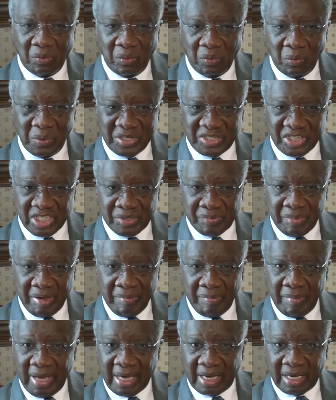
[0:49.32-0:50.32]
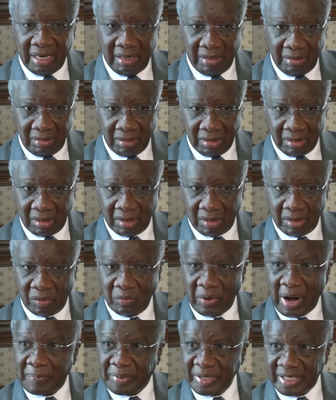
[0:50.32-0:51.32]
which has been making
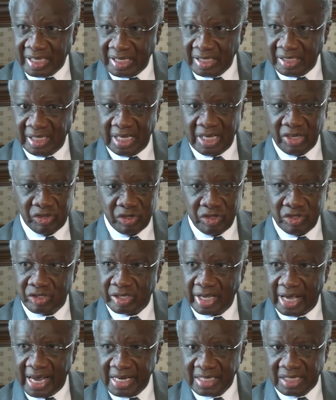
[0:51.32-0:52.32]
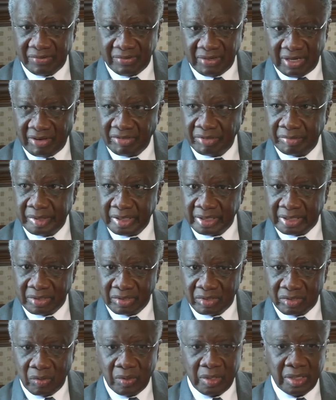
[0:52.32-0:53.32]
representations to heads of government and
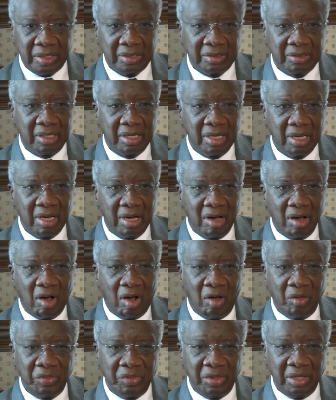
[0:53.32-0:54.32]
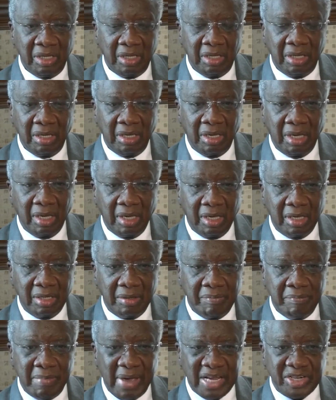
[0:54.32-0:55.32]
so on the
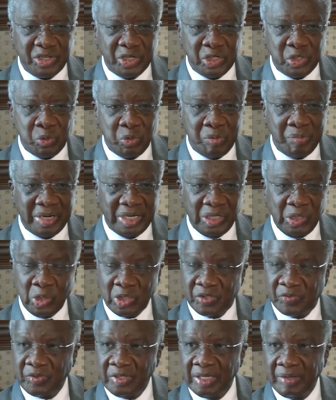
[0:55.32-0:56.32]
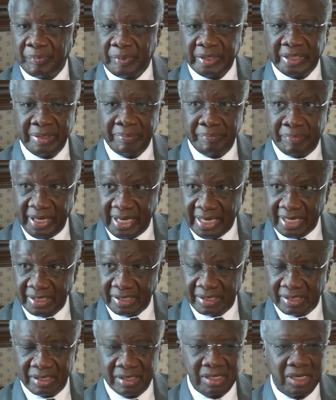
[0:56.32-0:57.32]
measures we might usefully put in
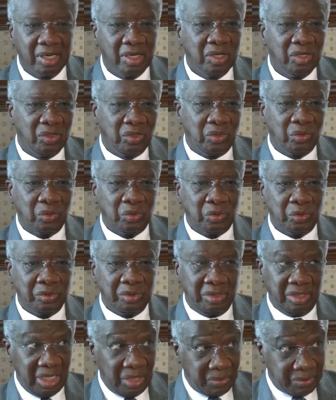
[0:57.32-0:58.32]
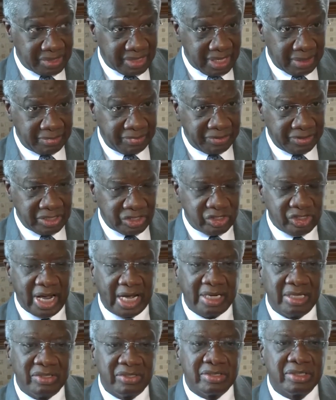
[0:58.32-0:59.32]
place to deal with some of these
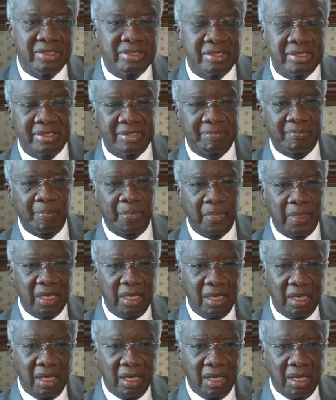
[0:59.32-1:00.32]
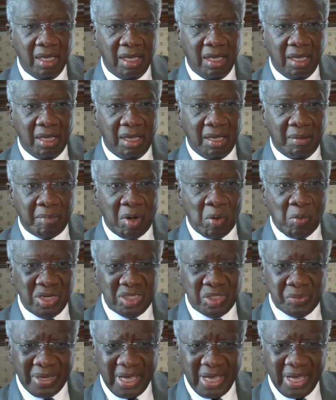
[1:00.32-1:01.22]
challenges. But once we